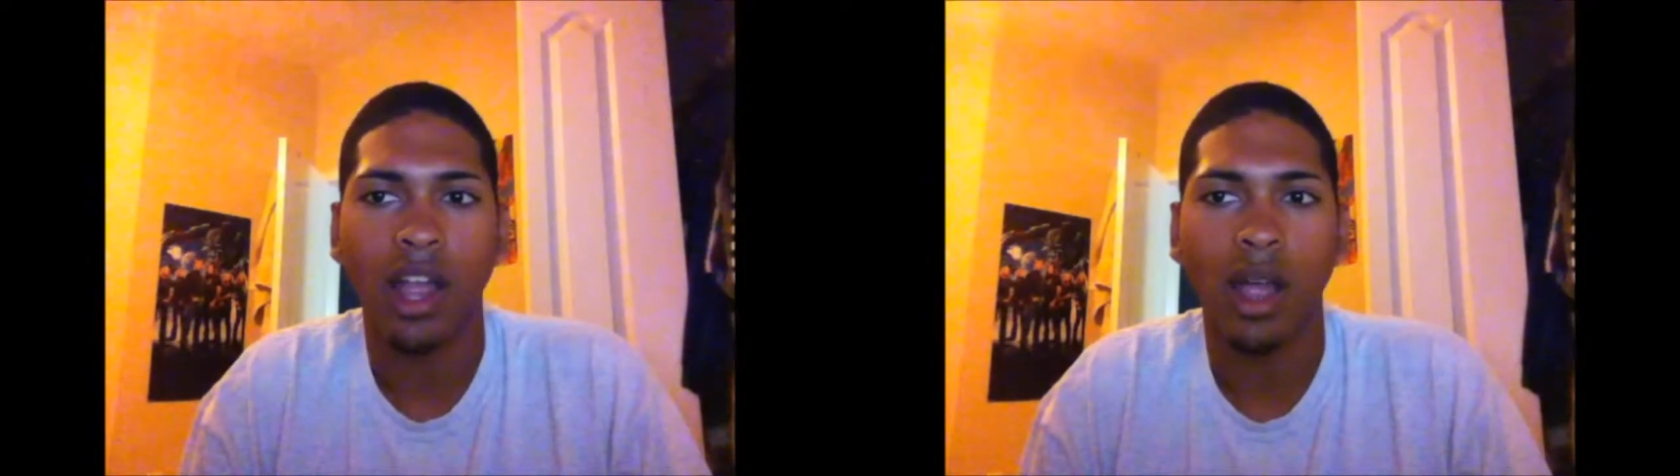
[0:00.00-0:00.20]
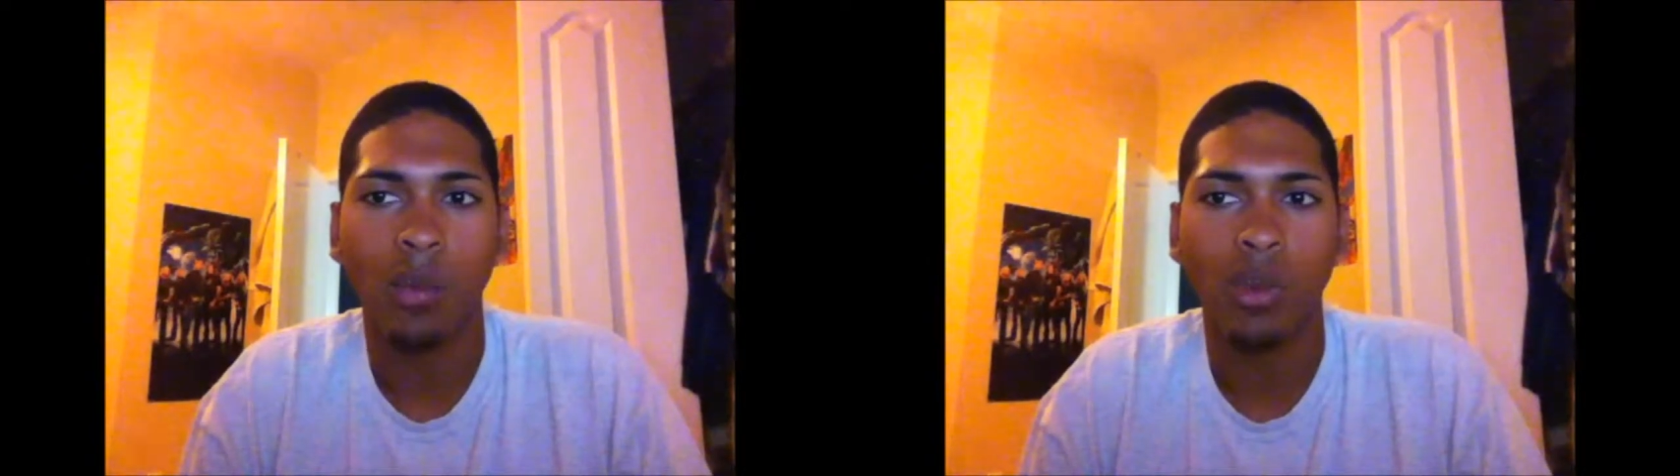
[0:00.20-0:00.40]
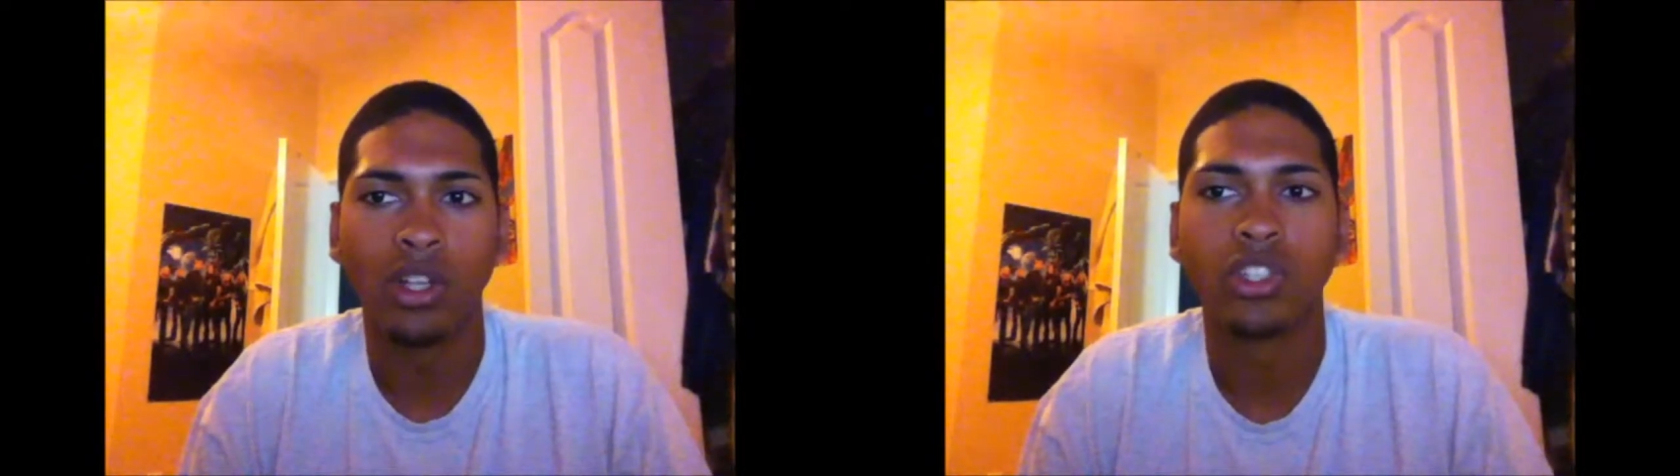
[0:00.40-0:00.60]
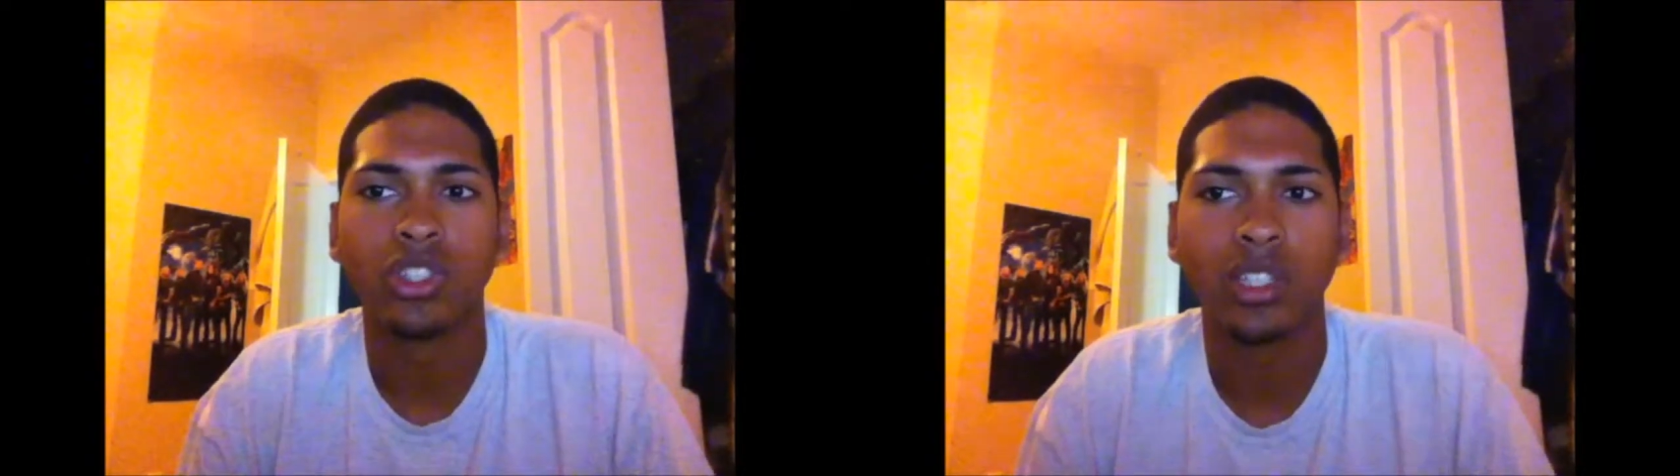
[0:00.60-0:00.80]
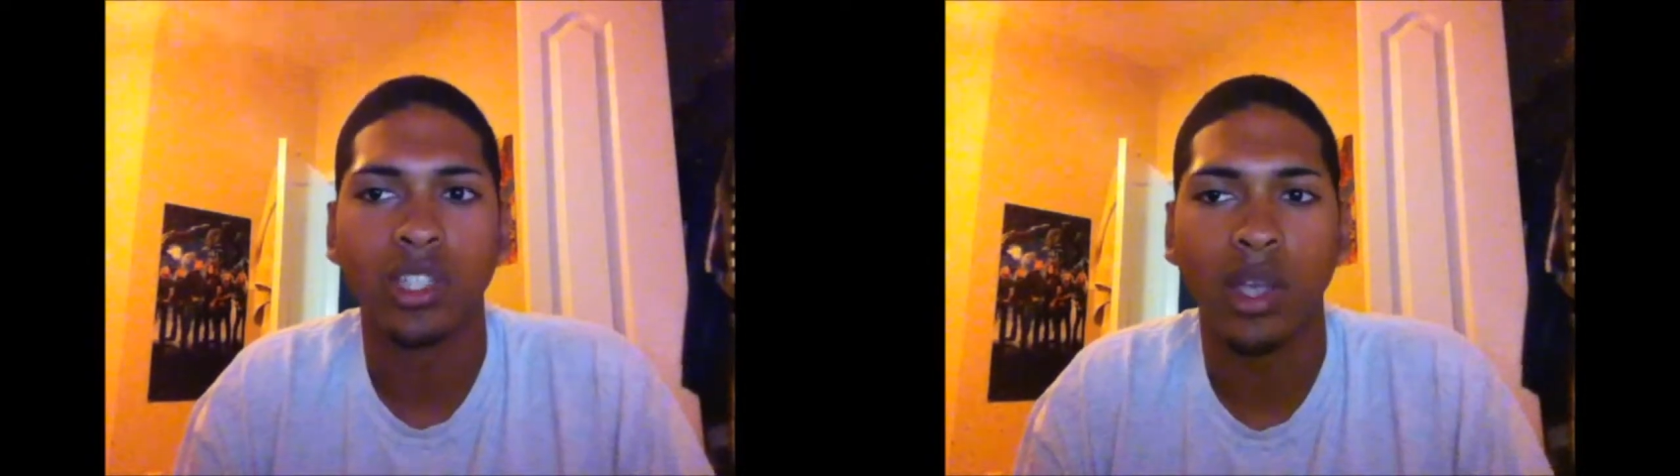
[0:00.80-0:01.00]
I
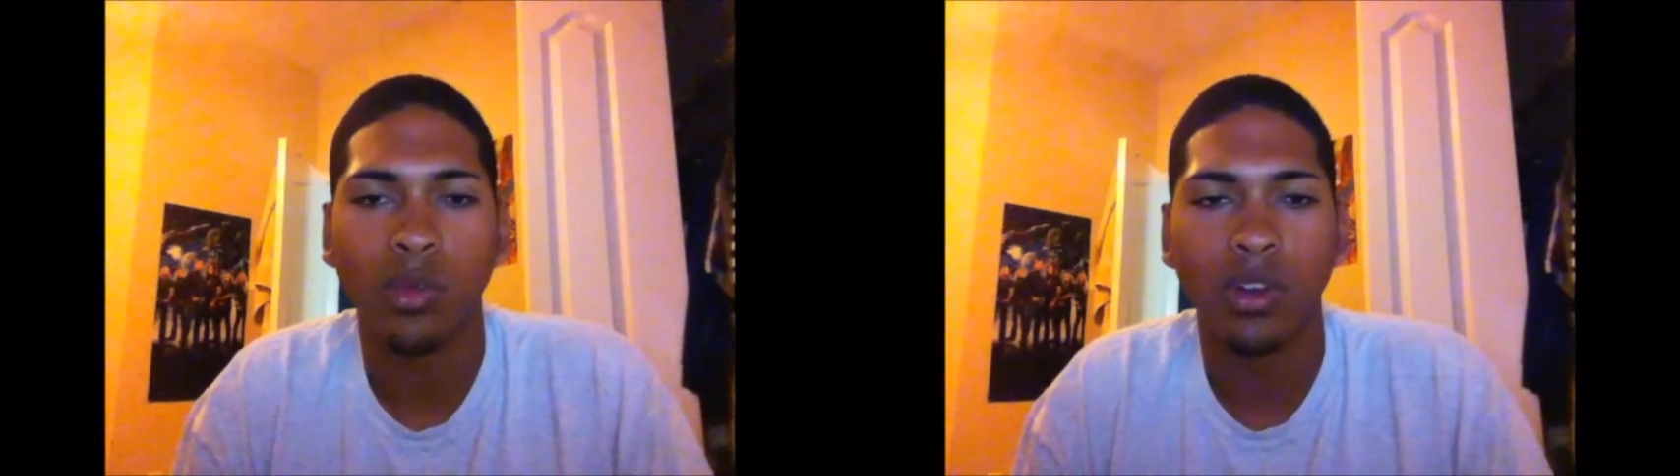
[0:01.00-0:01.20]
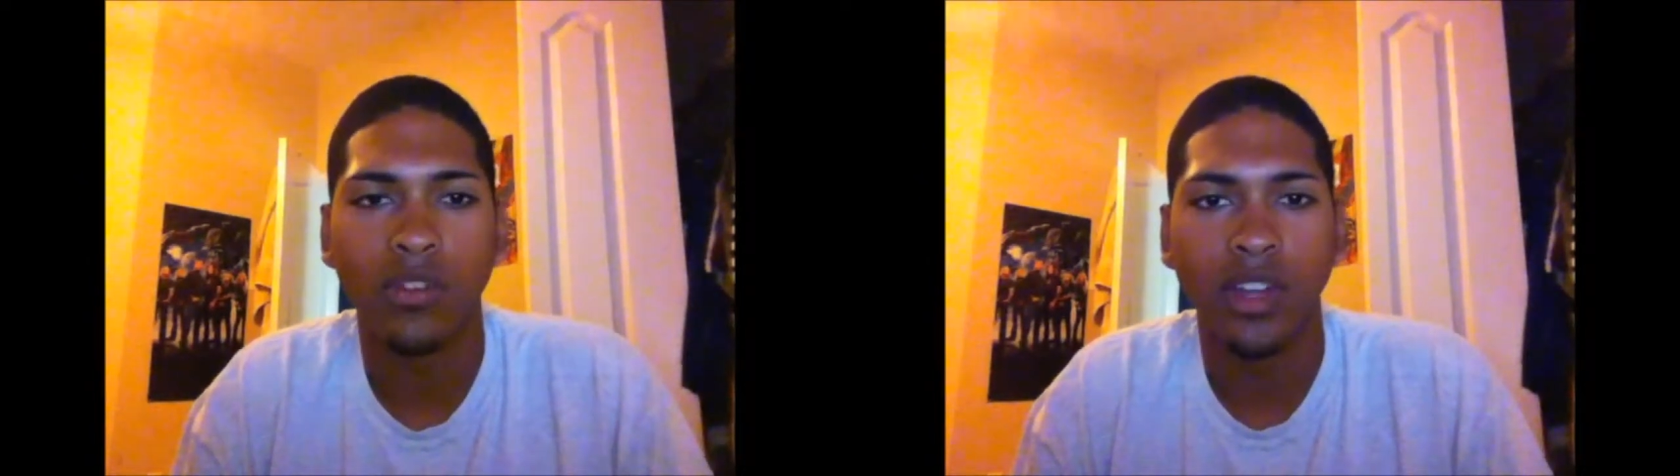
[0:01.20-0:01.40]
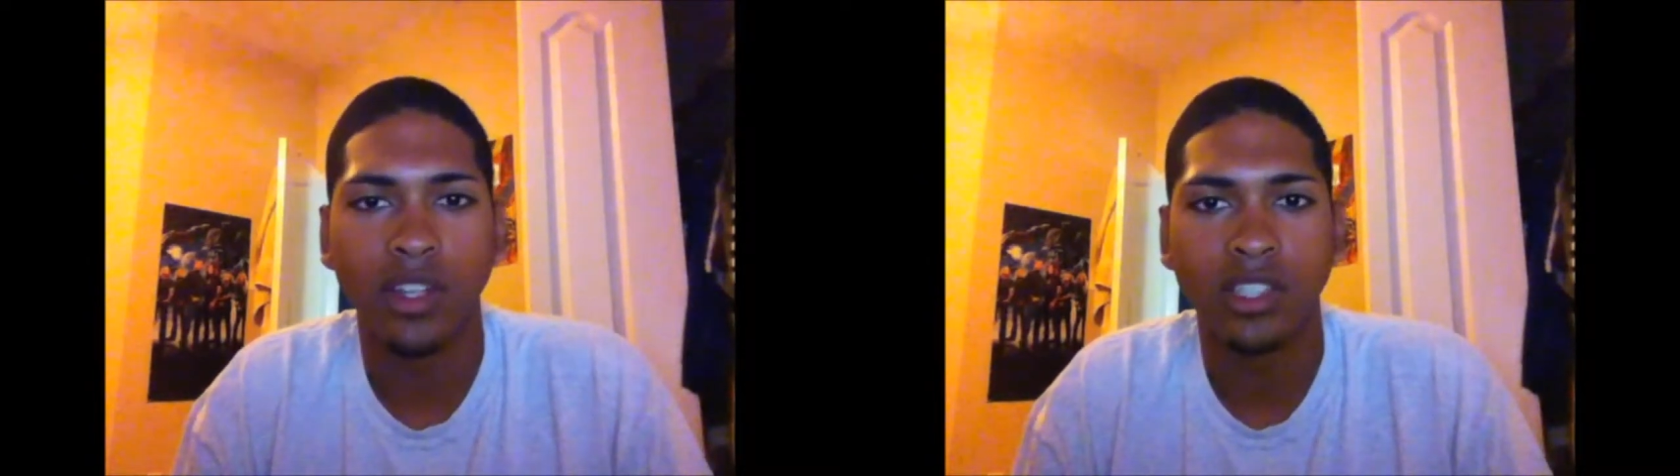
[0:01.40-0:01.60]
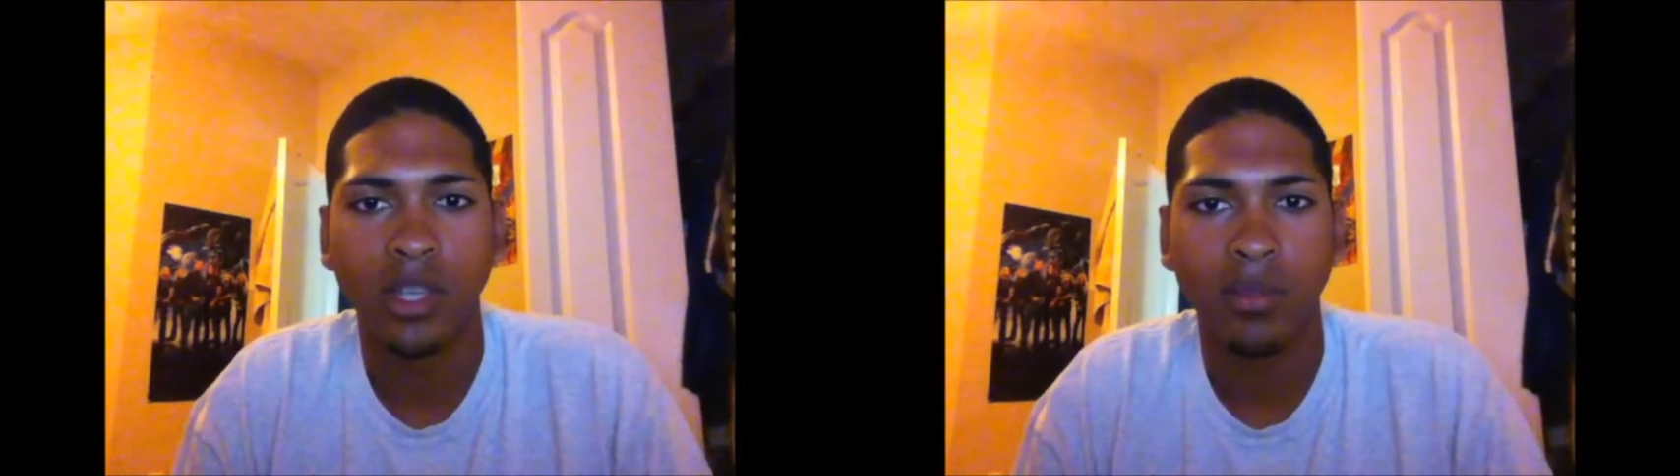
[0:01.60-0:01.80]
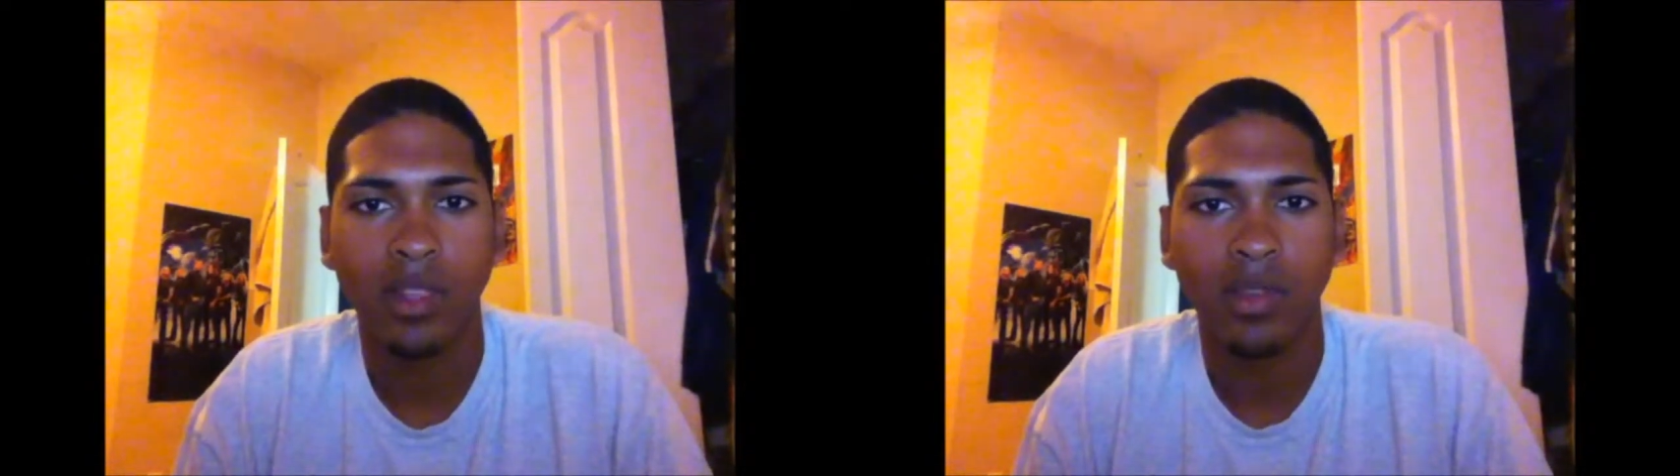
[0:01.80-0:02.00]
wish they would have done
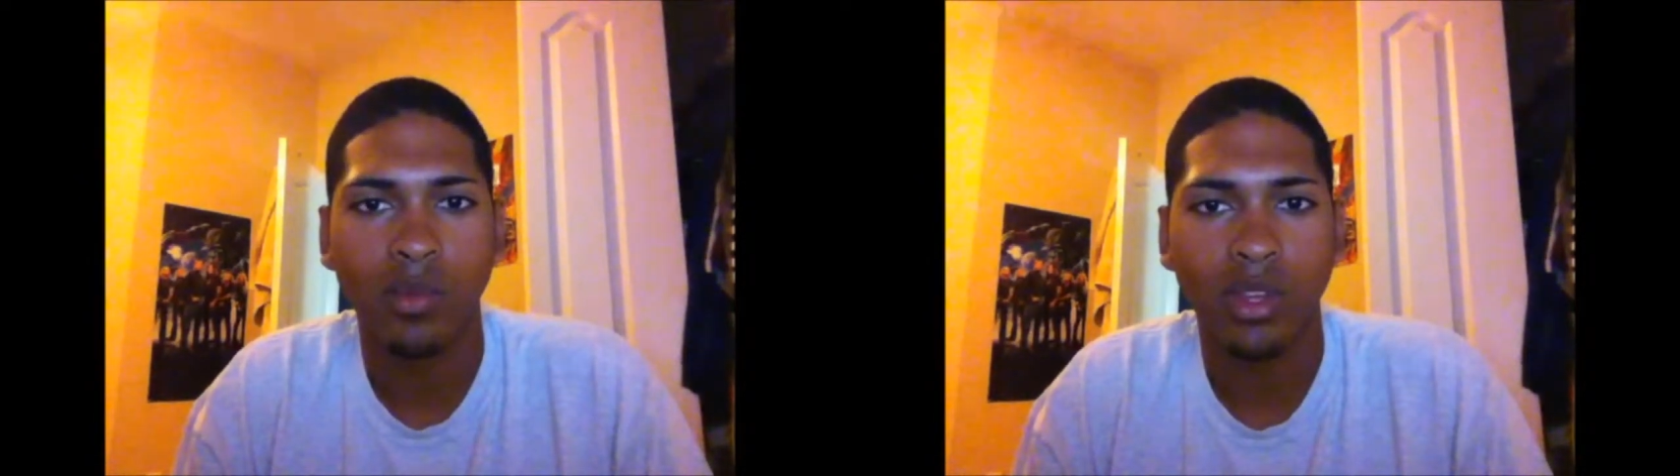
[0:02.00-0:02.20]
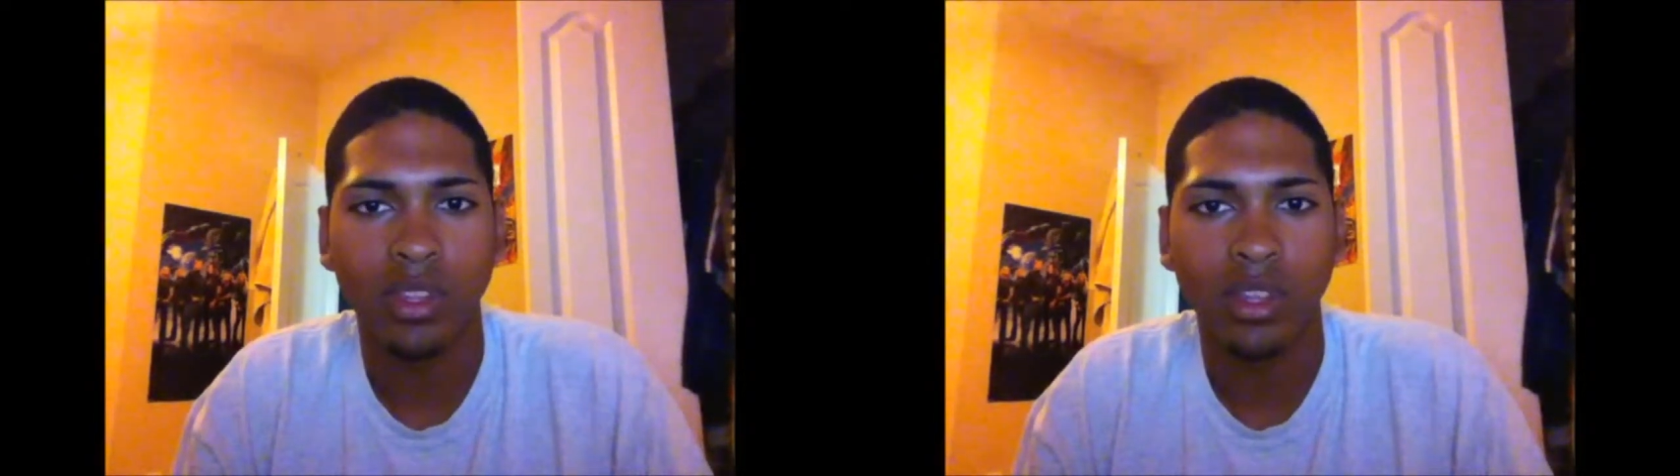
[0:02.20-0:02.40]
something with